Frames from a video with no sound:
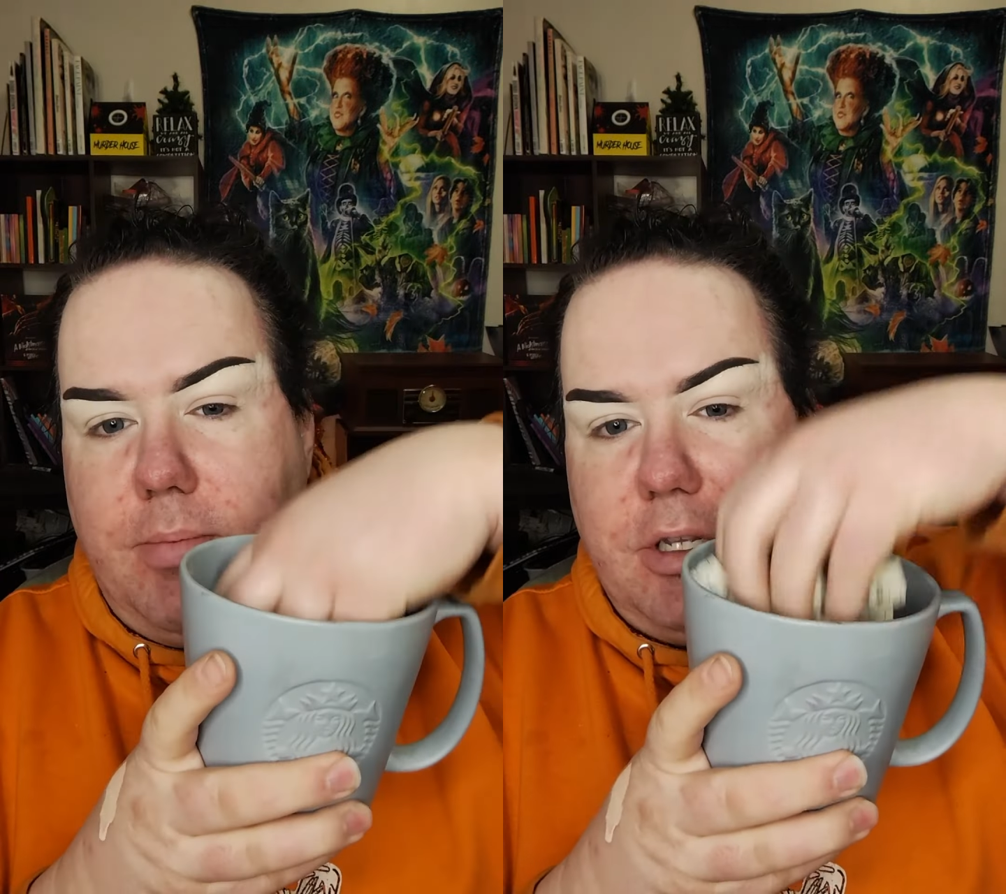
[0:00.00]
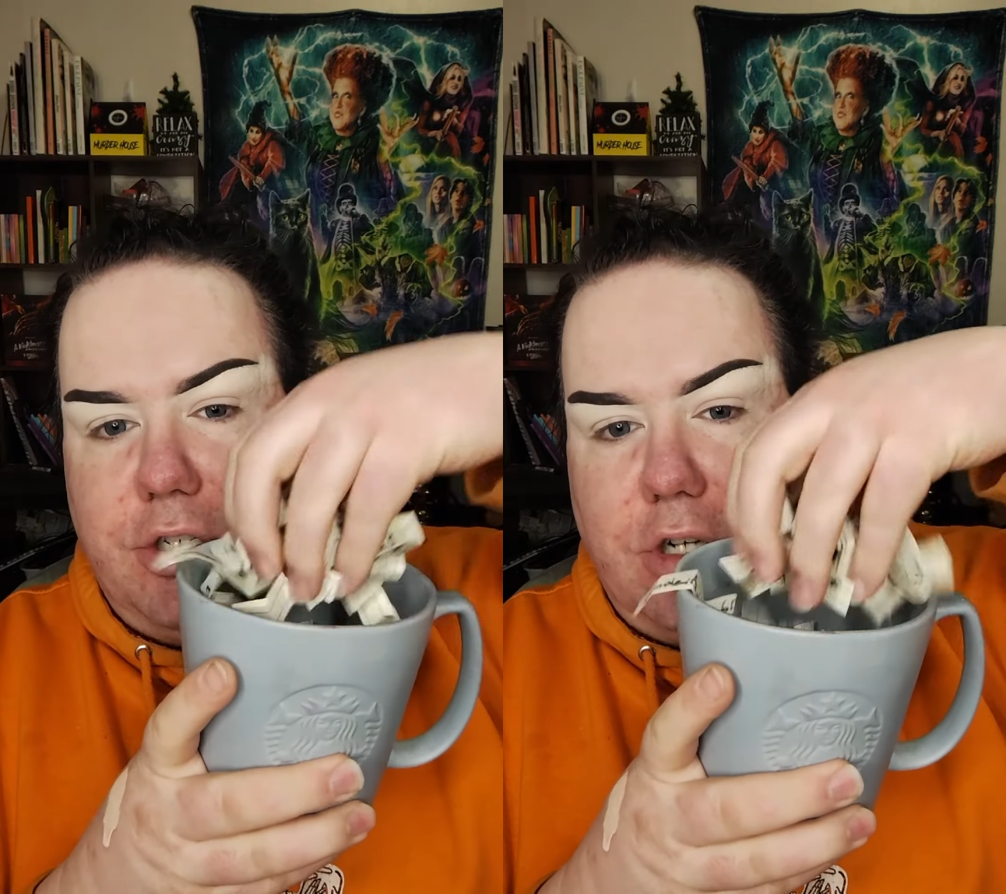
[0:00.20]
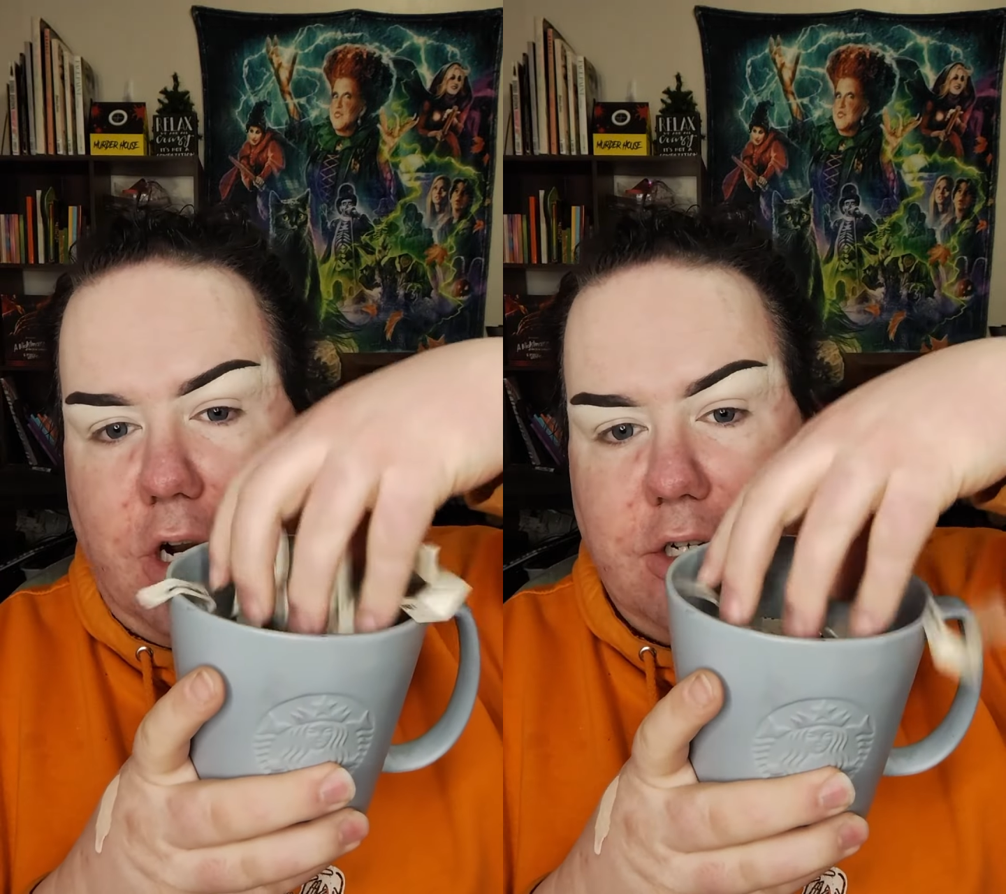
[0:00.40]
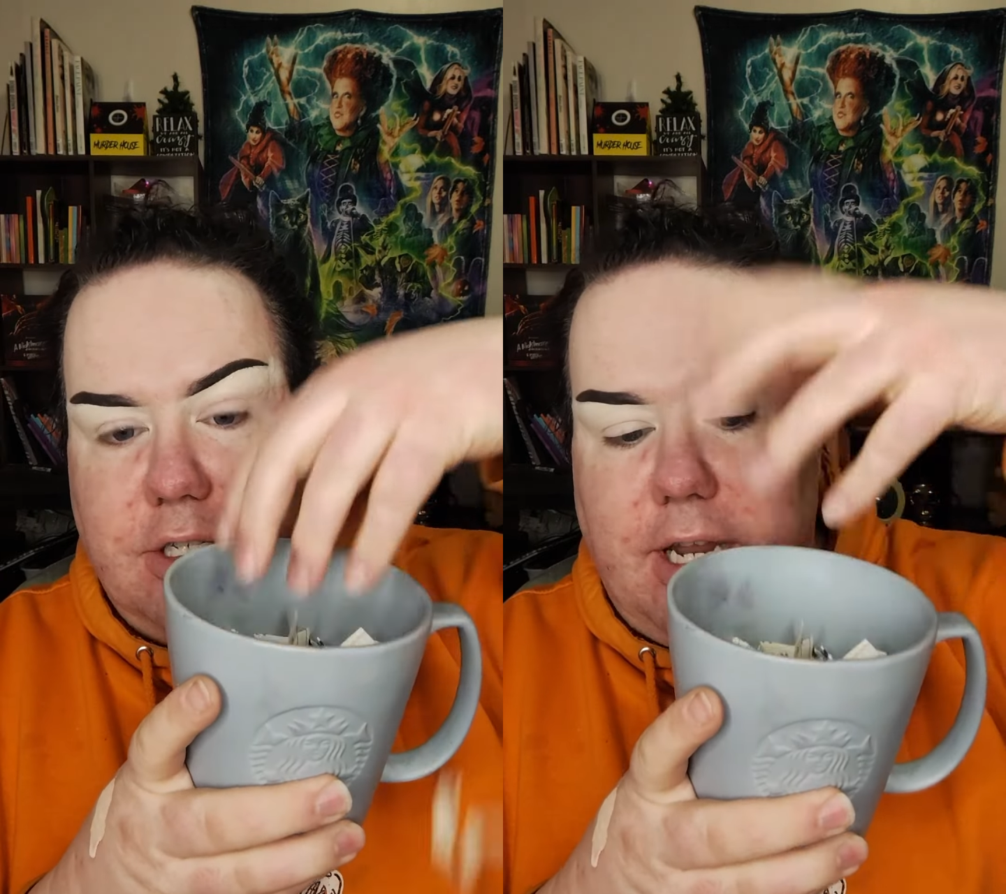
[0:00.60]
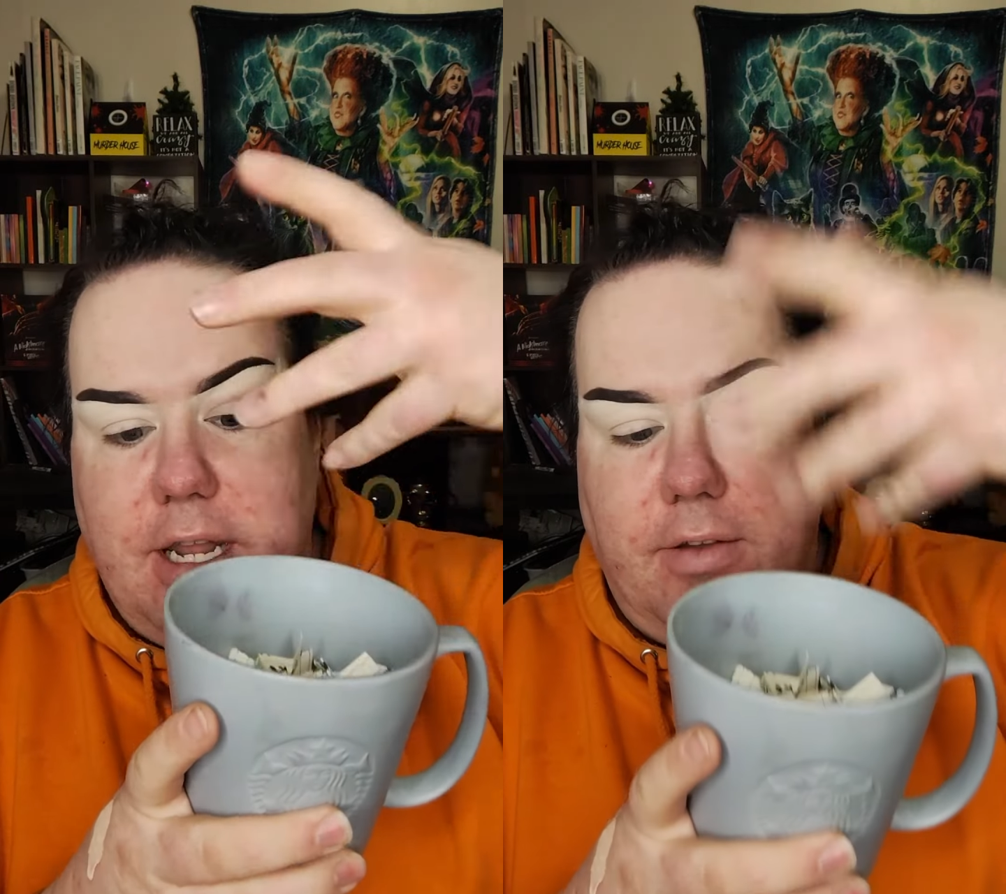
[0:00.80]
this jar just
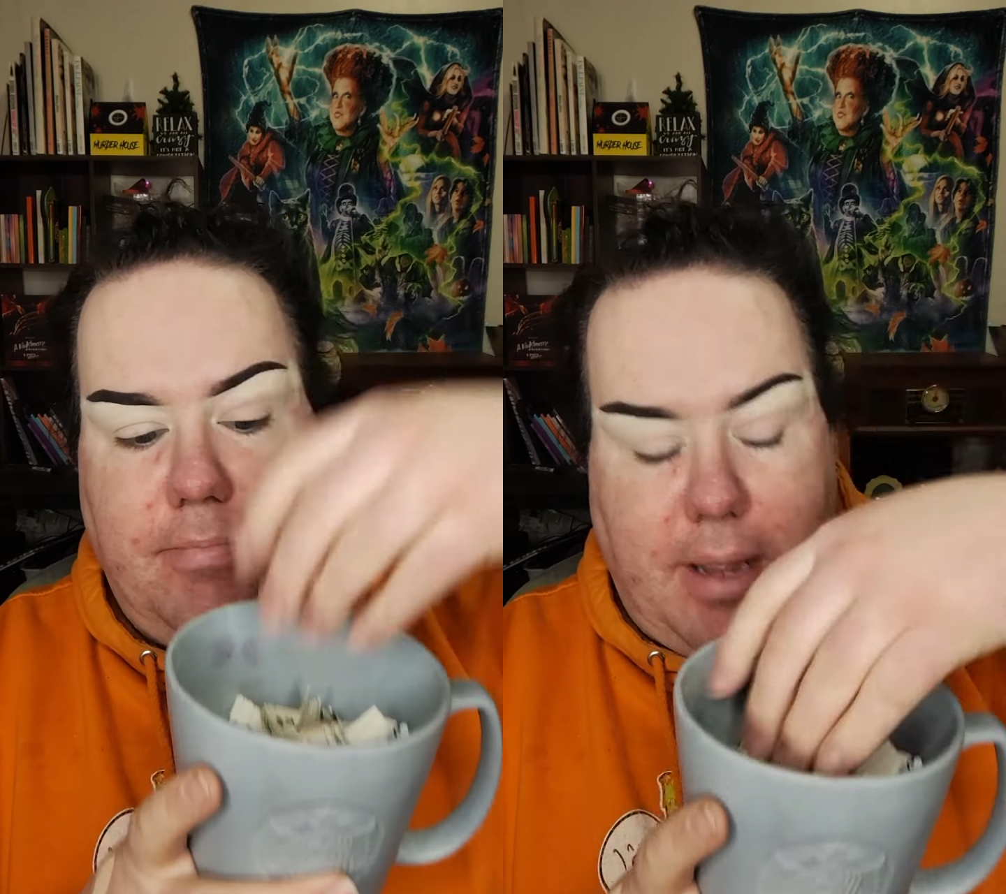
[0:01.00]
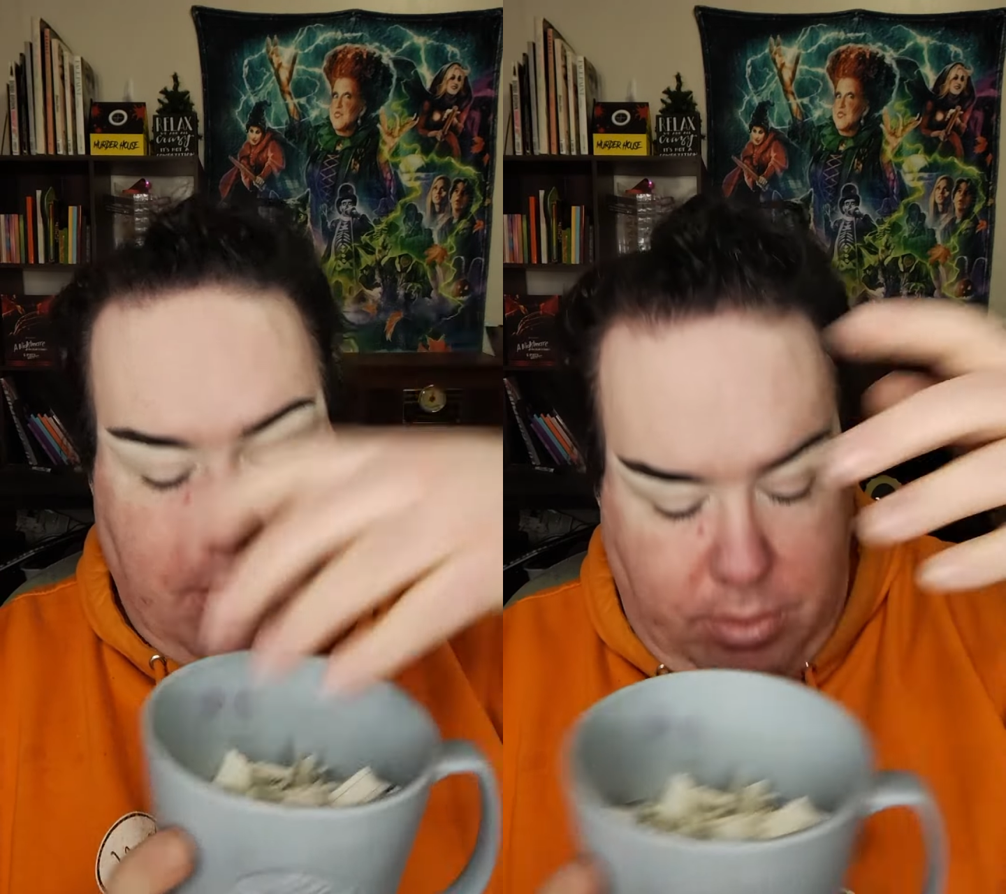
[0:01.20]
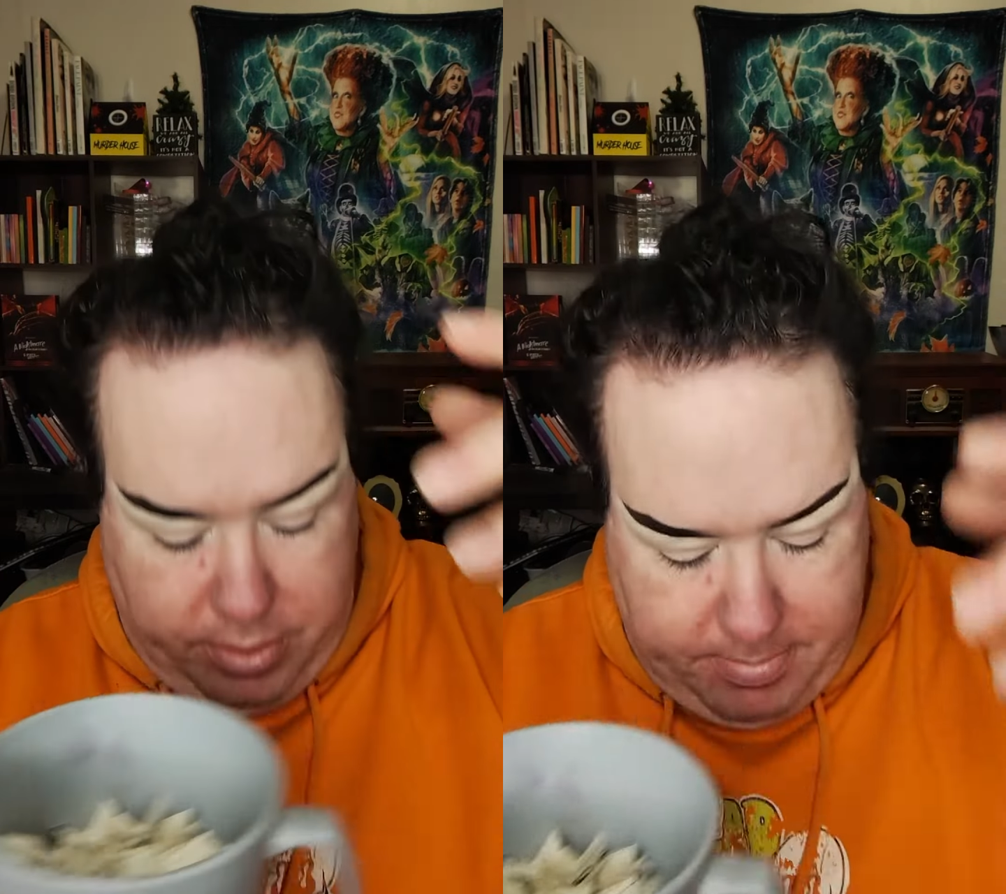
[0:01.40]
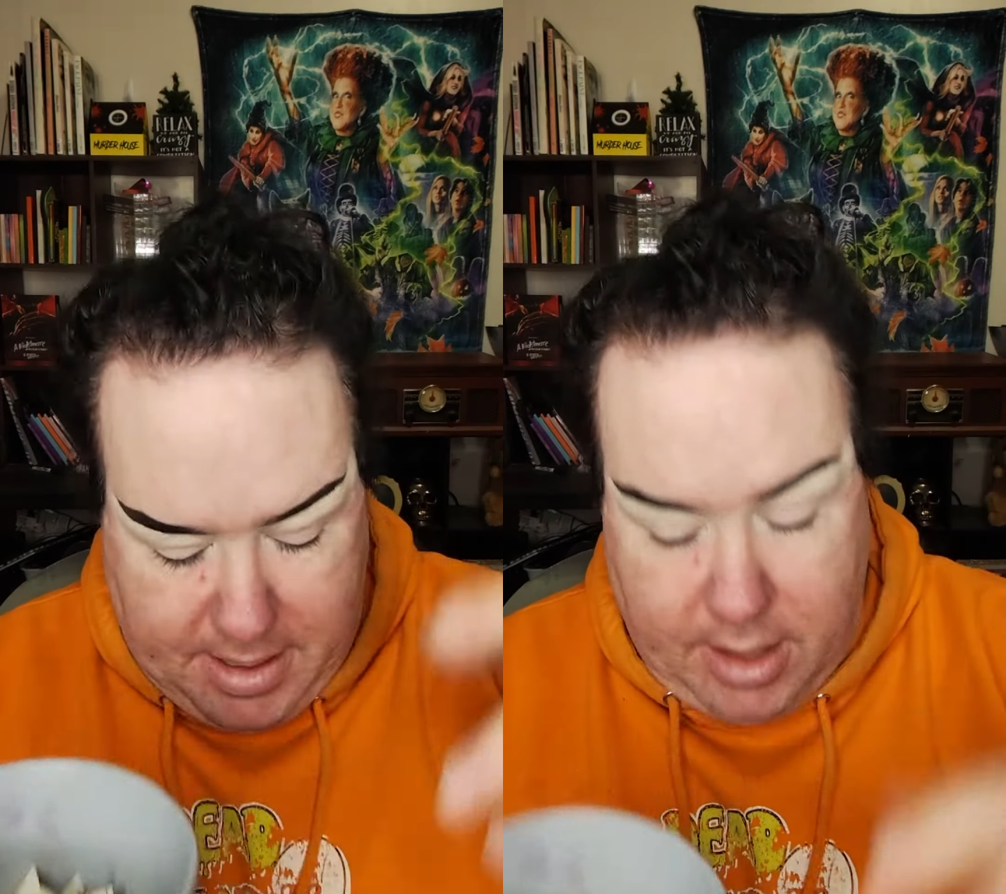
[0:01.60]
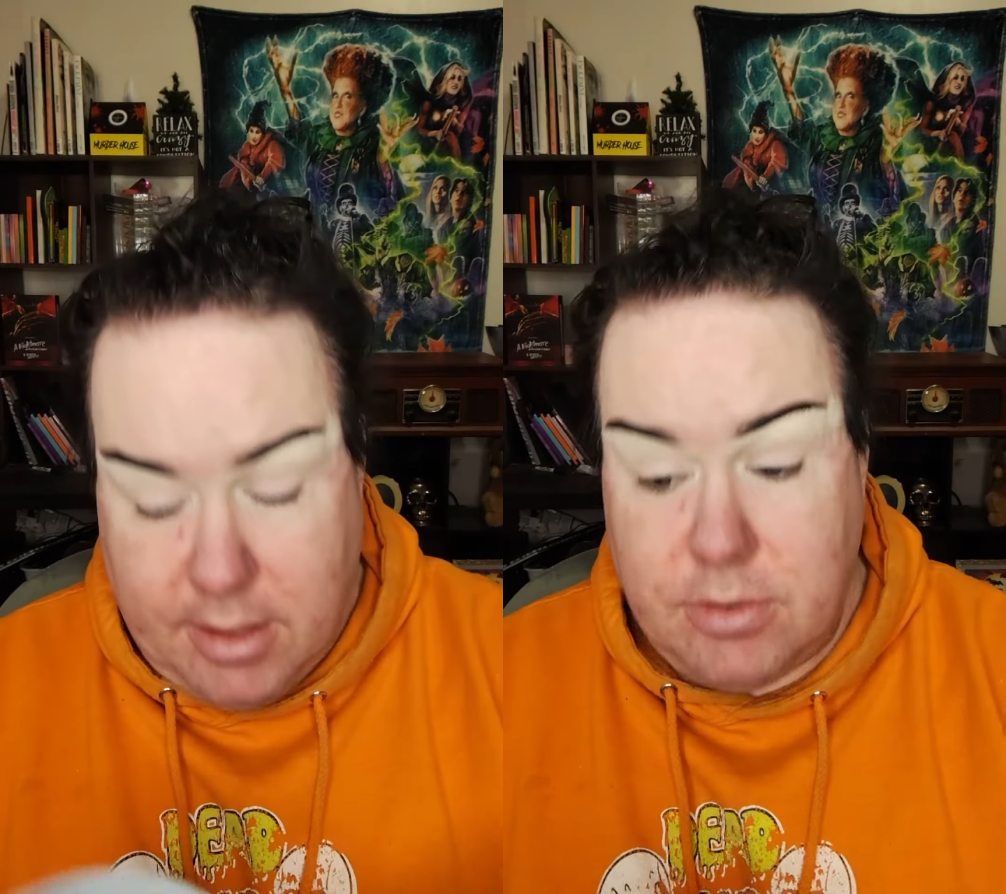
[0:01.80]
any of my old
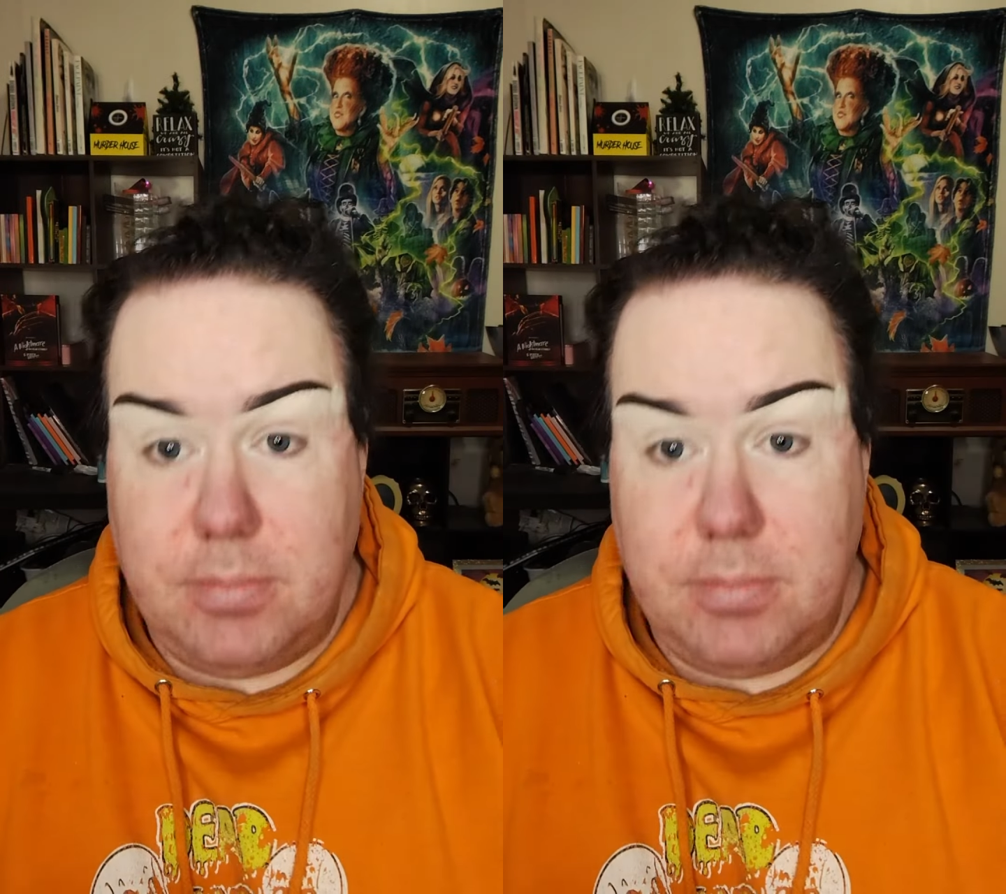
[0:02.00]
palettes,